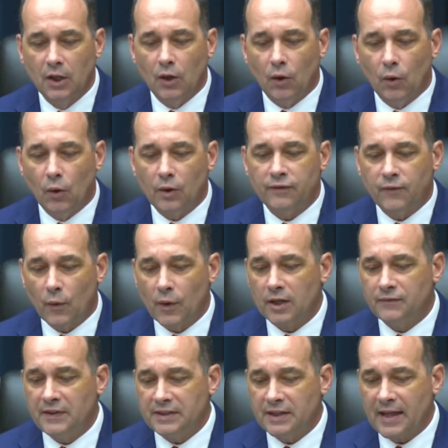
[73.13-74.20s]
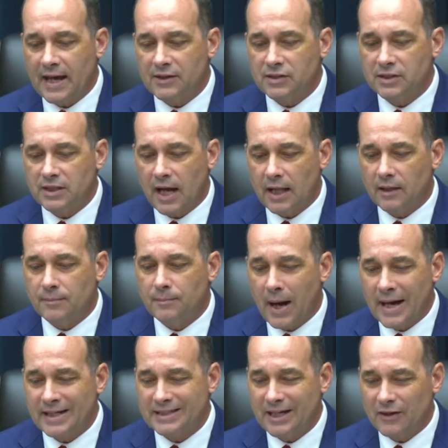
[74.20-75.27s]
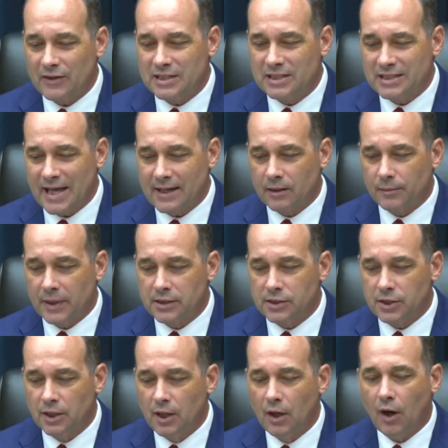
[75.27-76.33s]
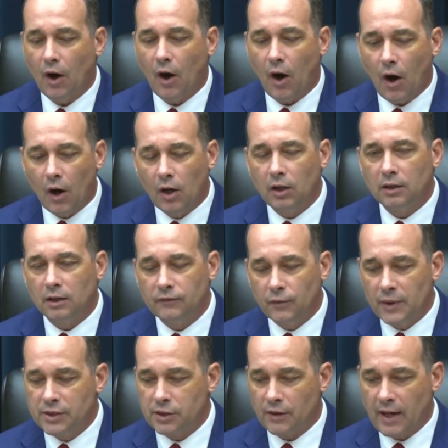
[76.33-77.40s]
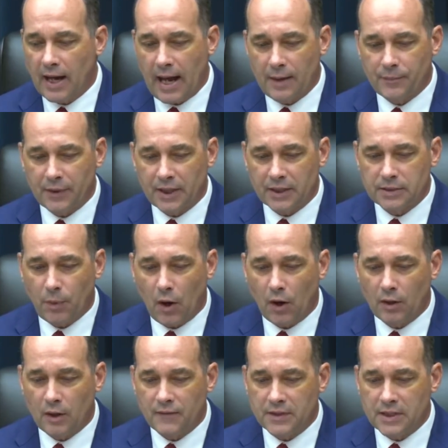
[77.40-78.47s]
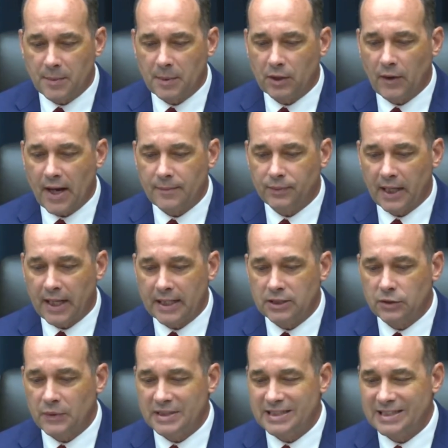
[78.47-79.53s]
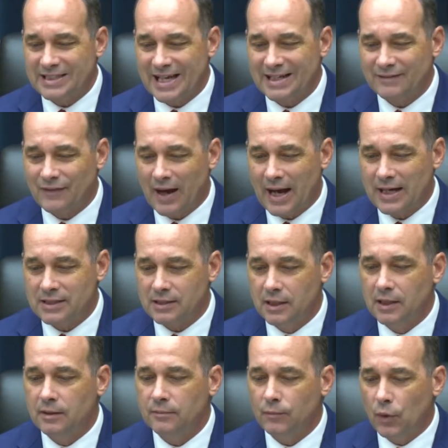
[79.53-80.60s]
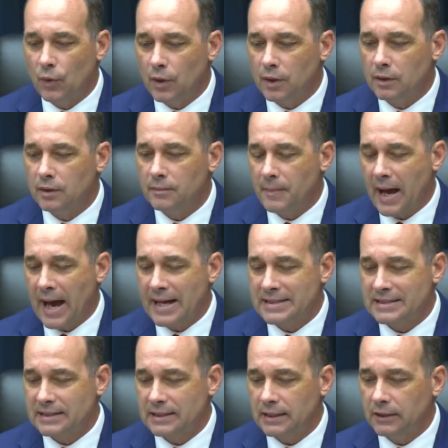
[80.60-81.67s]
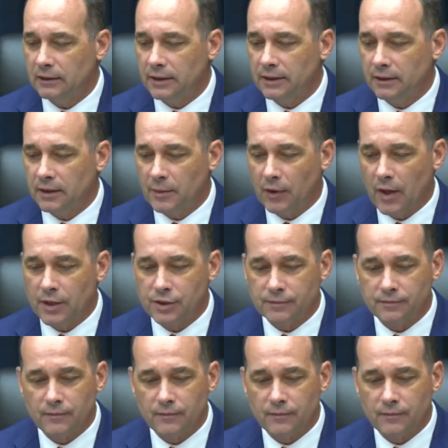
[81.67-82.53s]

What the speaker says: or $450,000 monetary settlements, all of which are happening as part of the Democrat plan to incentivize more mass illegal immigration.